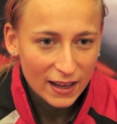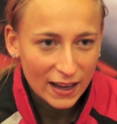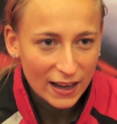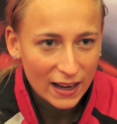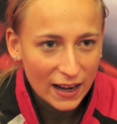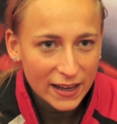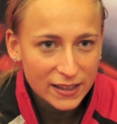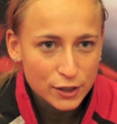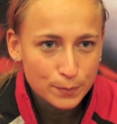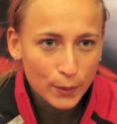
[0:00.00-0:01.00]
I like in
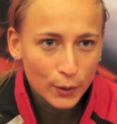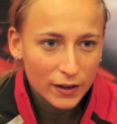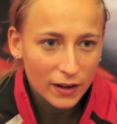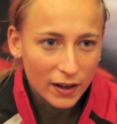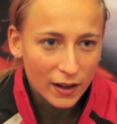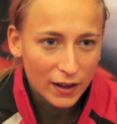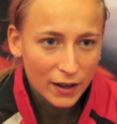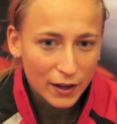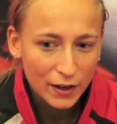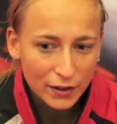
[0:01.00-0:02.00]
the sport
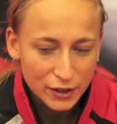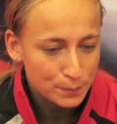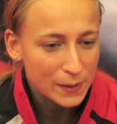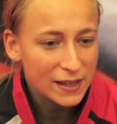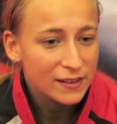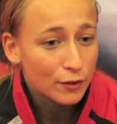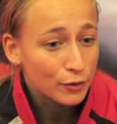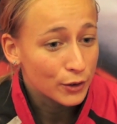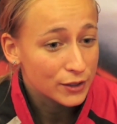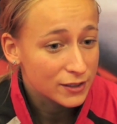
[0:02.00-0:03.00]
uh, the speed. Of
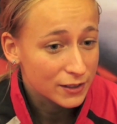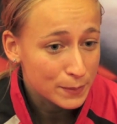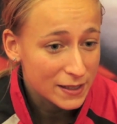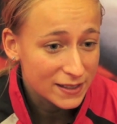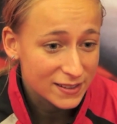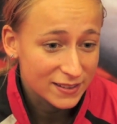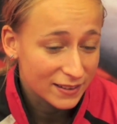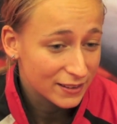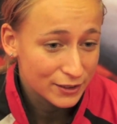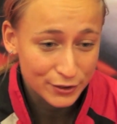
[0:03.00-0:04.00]
course, the speed is
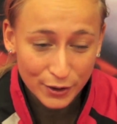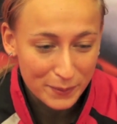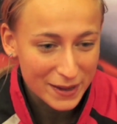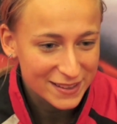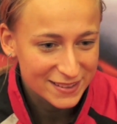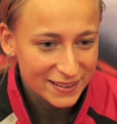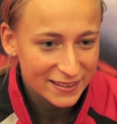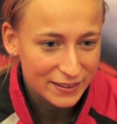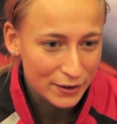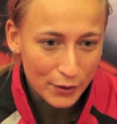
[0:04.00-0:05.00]
so amazing.
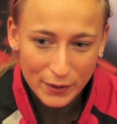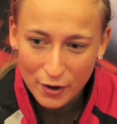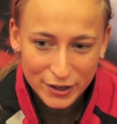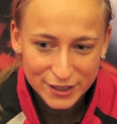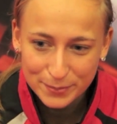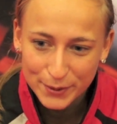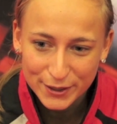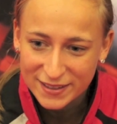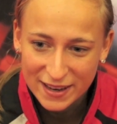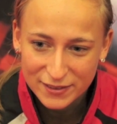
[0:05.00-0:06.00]
No other
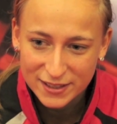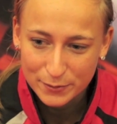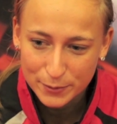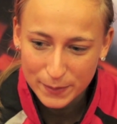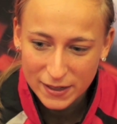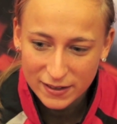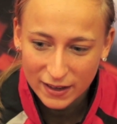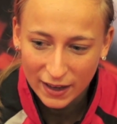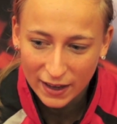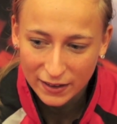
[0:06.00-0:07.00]
sport have the same speed.
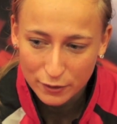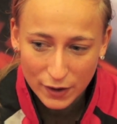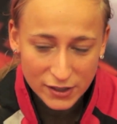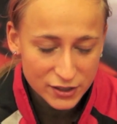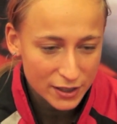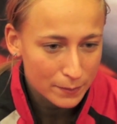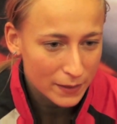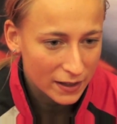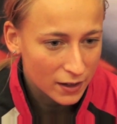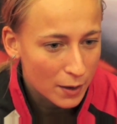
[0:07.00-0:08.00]
And the friendship
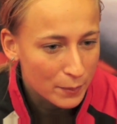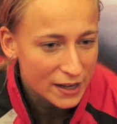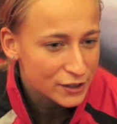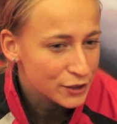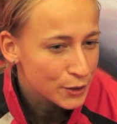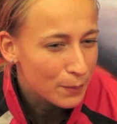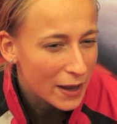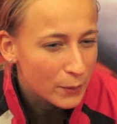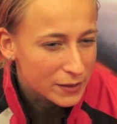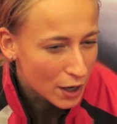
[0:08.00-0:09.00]
and the combination you
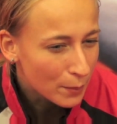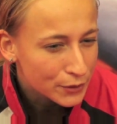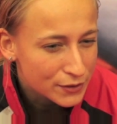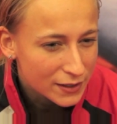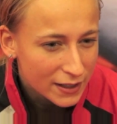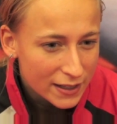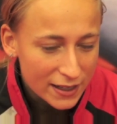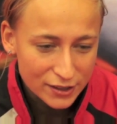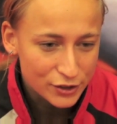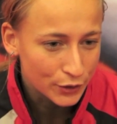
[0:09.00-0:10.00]
play with doubles,
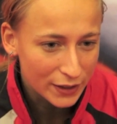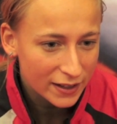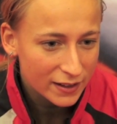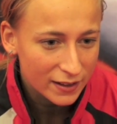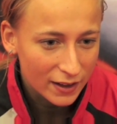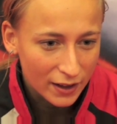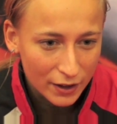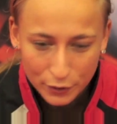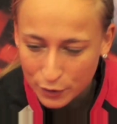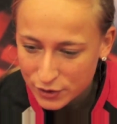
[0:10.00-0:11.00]
it's unique. Uh,
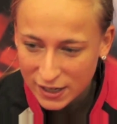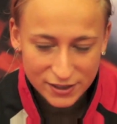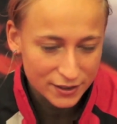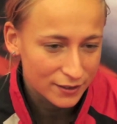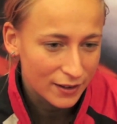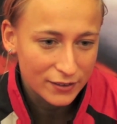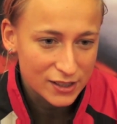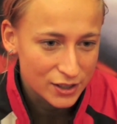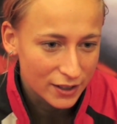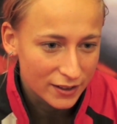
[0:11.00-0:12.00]
the rotation around
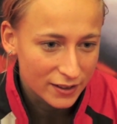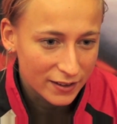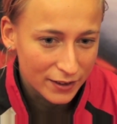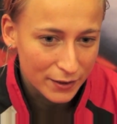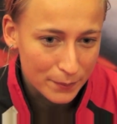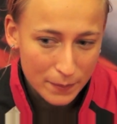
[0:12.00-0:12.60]
each other, uh,